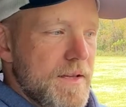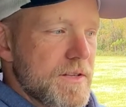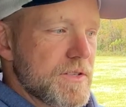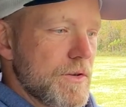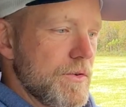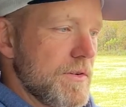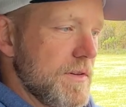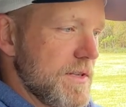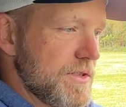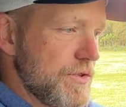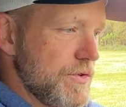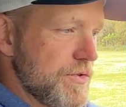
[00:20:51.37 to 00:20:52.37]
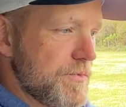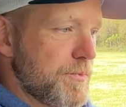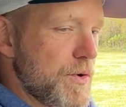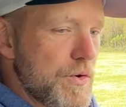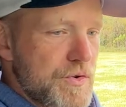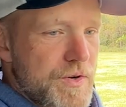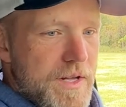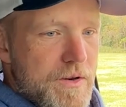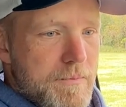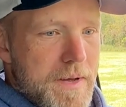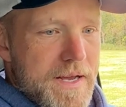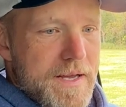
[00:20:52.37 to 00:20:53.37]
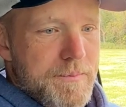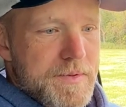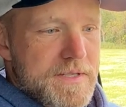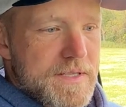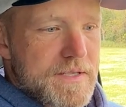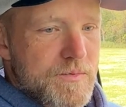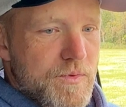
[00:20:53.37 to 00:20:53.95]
So let's use Pro Trailer Backup Assist